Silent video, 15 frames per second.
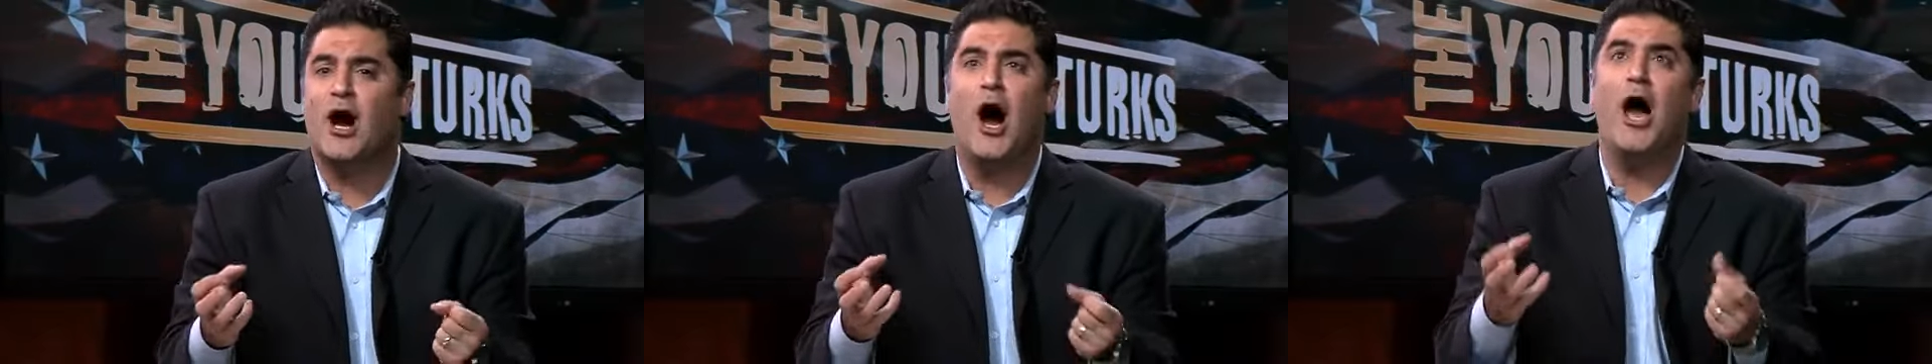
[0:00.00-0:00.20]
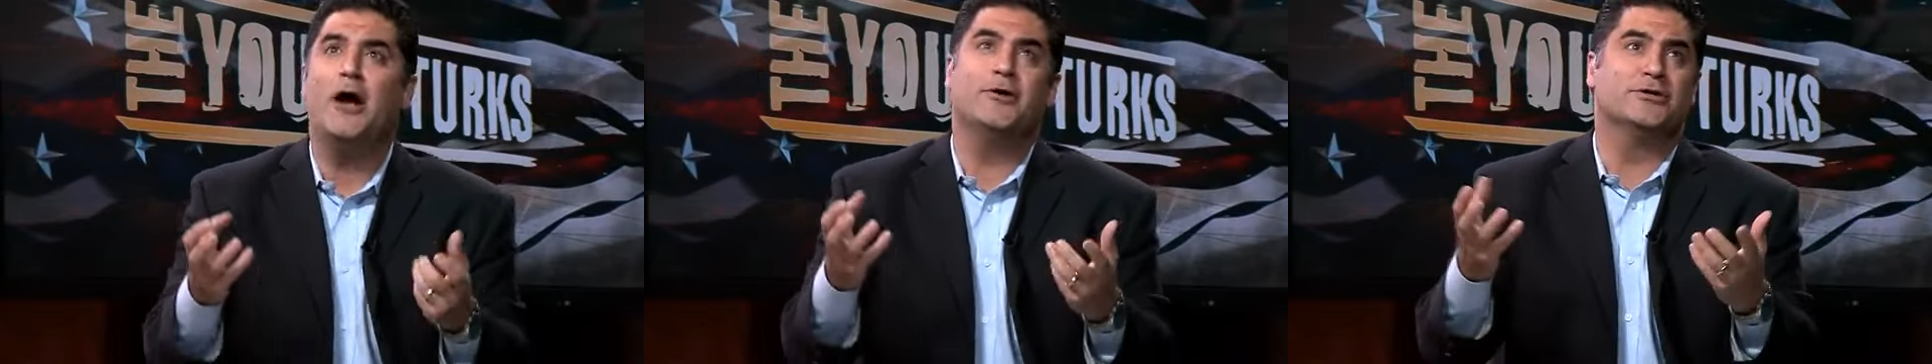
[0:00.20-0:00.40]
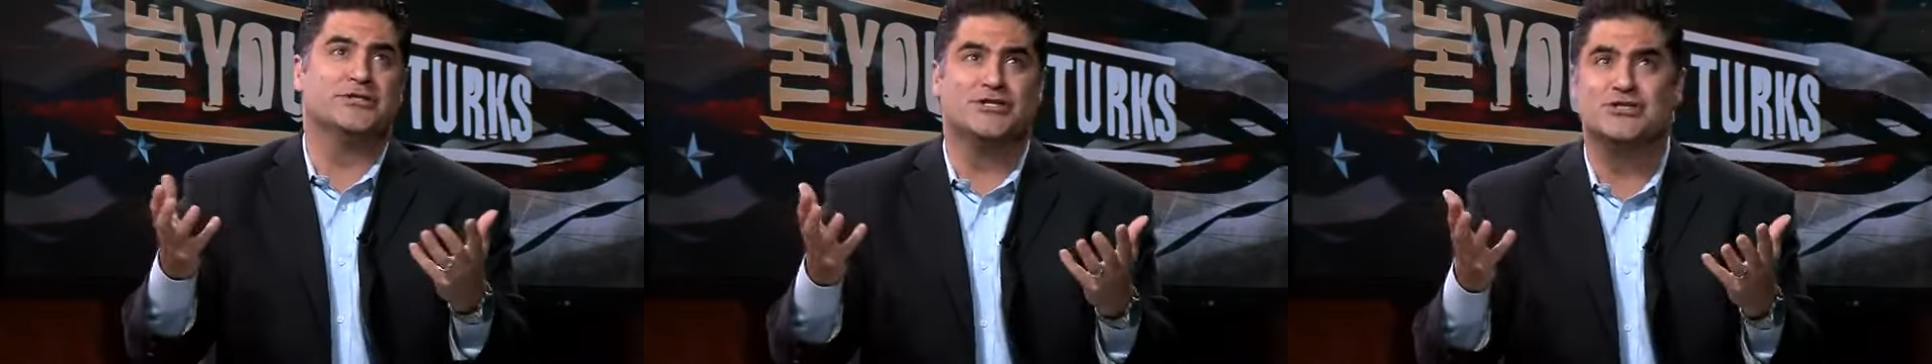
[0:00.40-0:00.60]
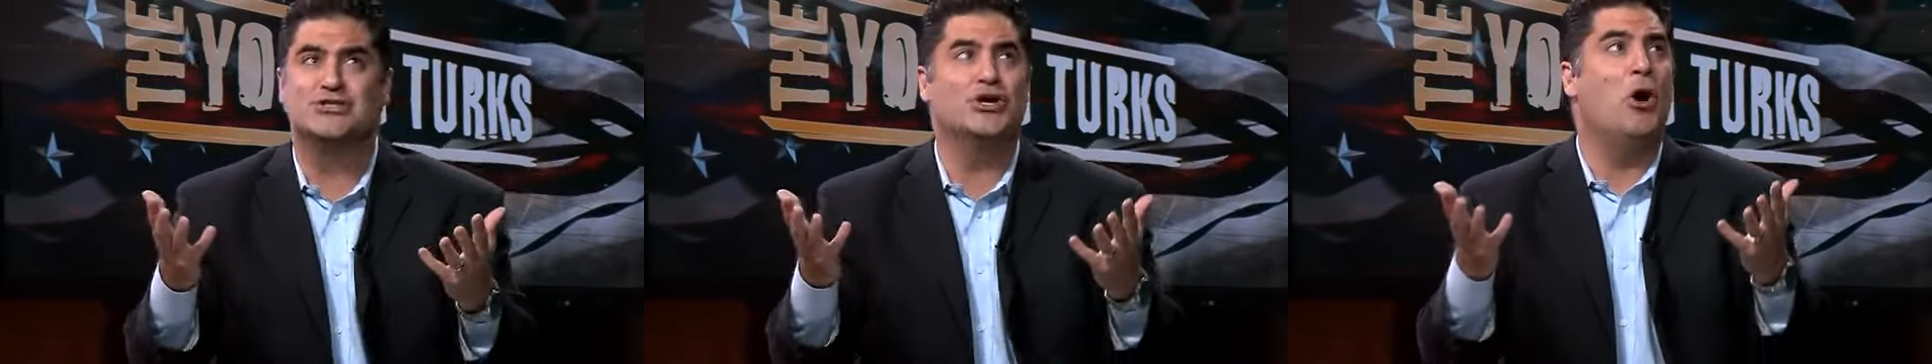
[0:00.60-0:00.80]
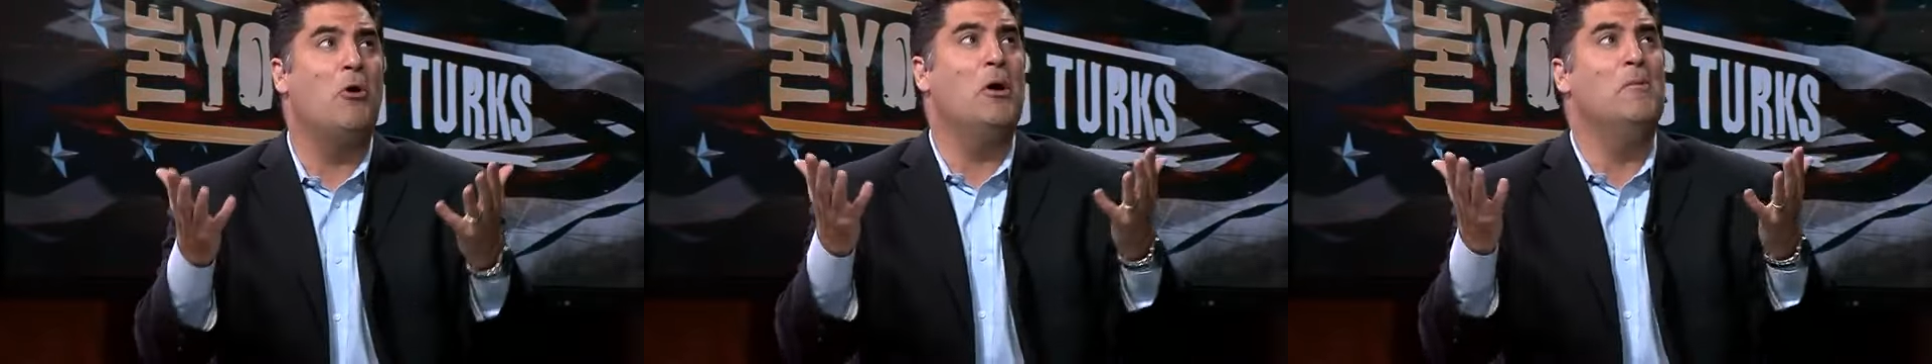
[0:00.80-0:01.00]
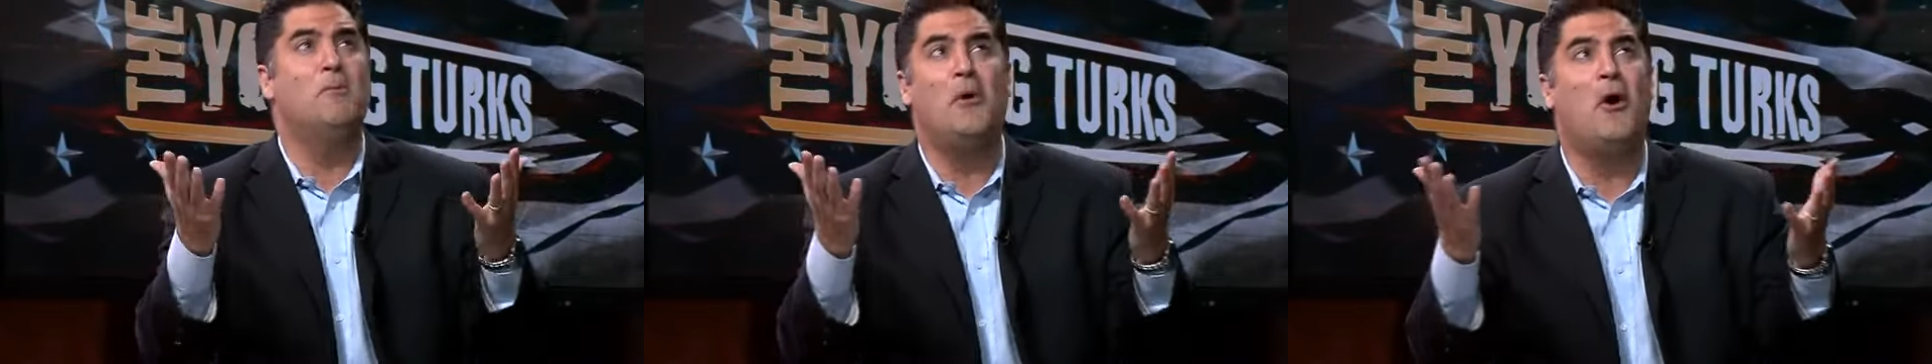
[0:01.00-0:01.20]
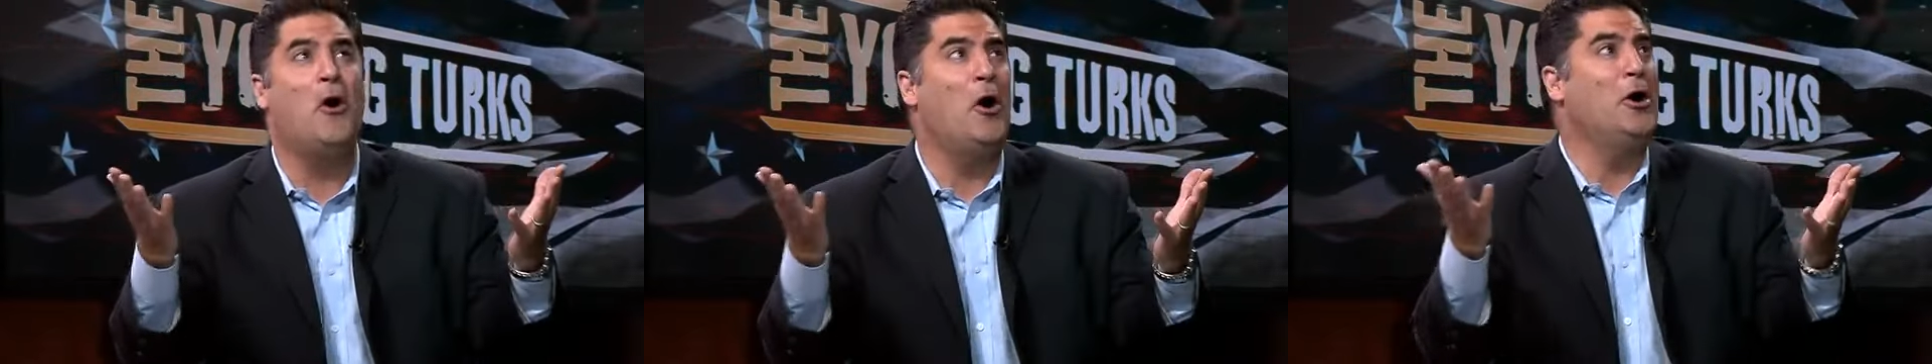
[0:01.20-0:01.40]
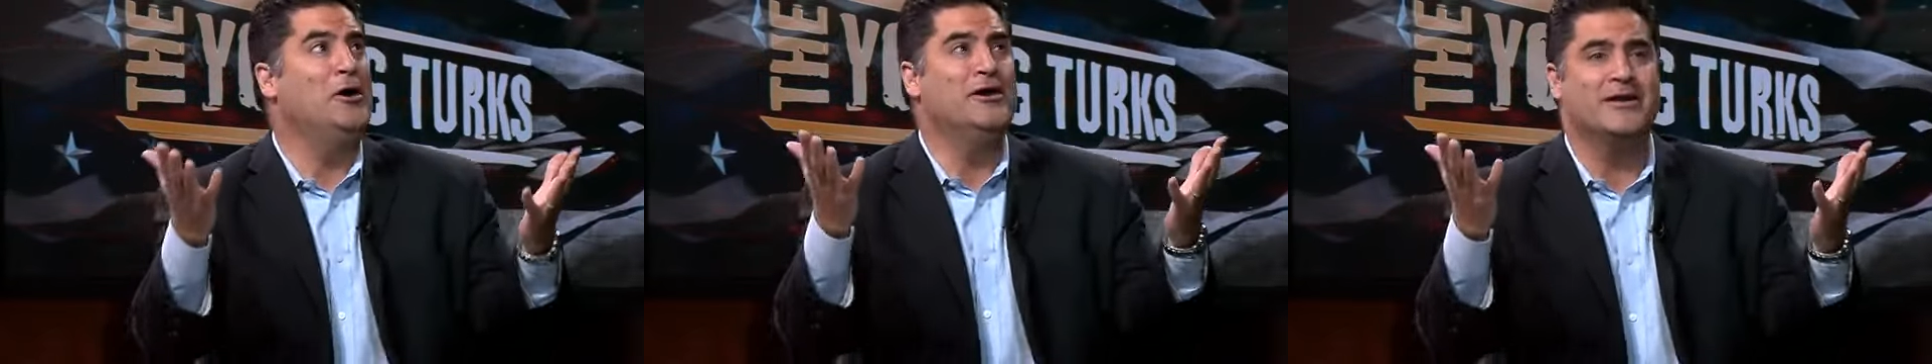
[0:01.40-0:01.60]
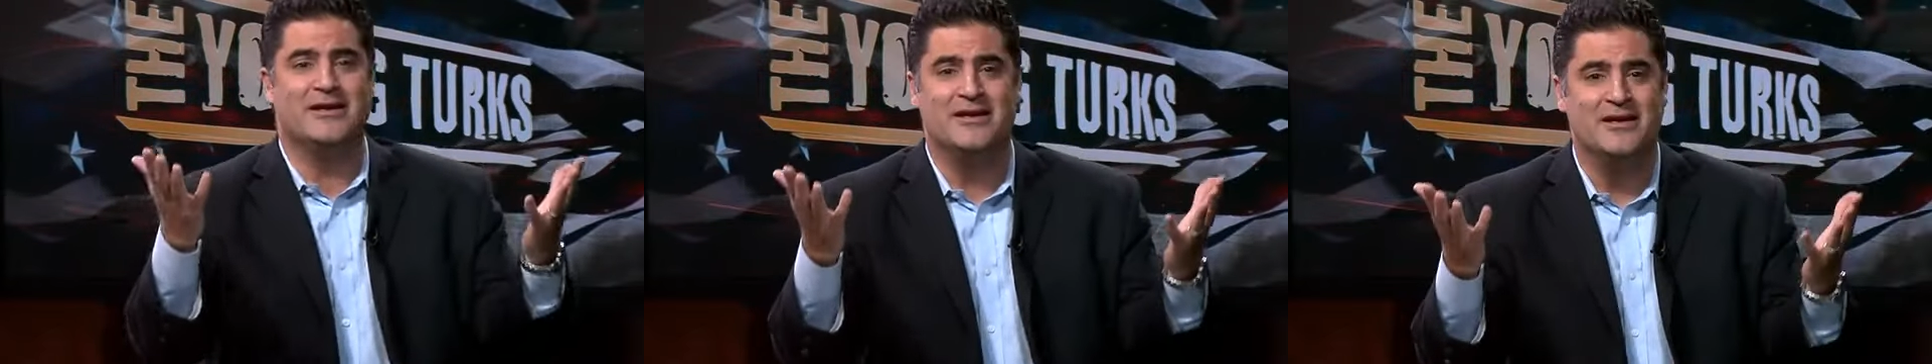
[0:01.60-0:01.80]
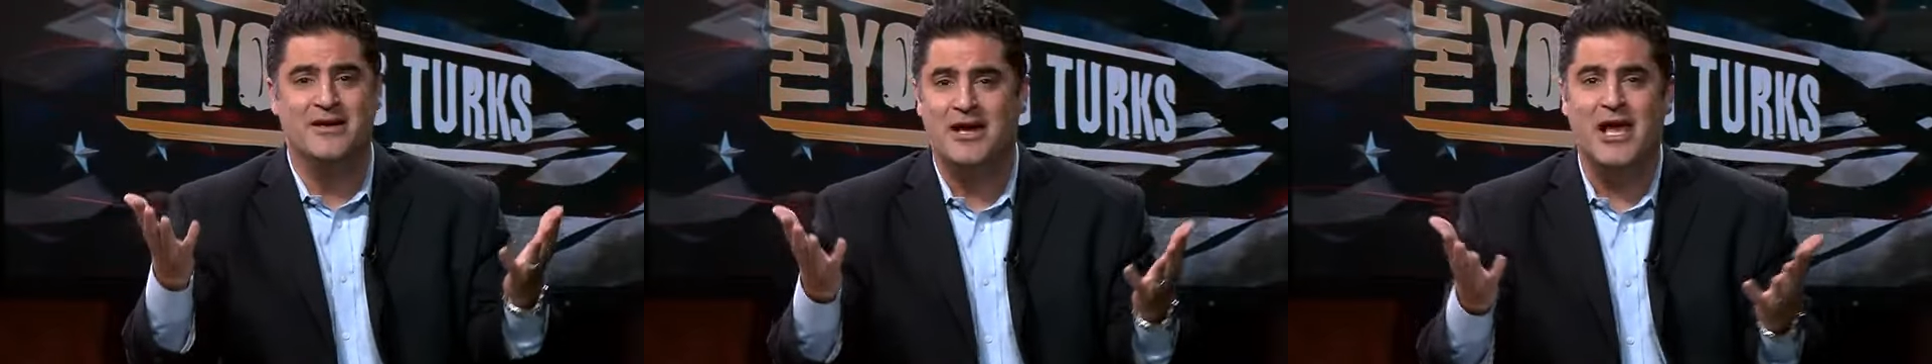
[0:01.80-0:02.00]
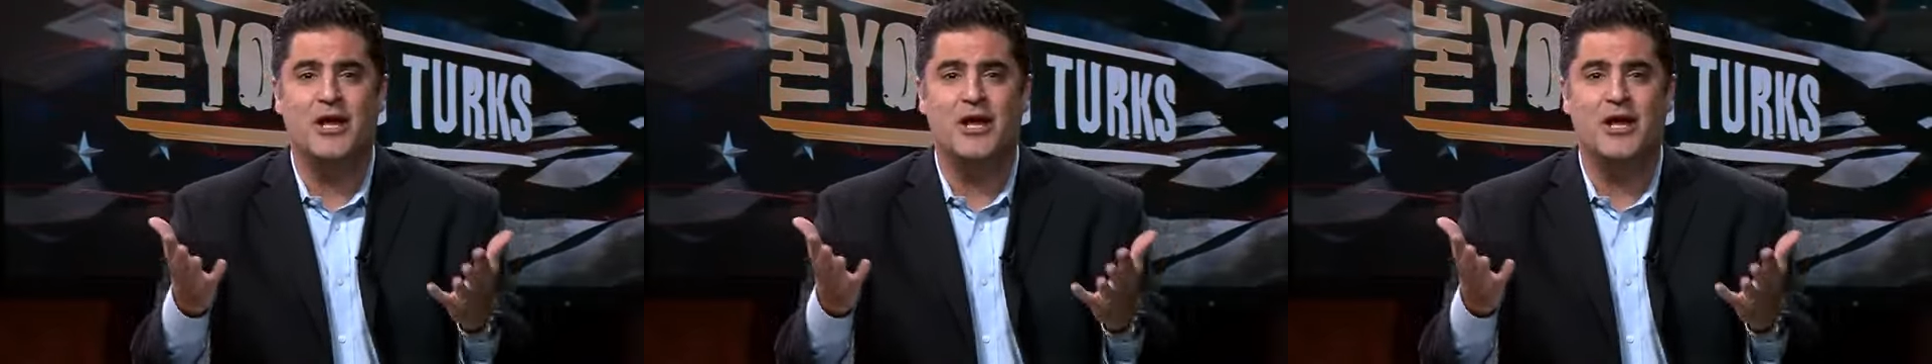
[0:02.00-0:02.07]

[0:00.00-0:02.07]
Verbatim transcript: Congress is so important.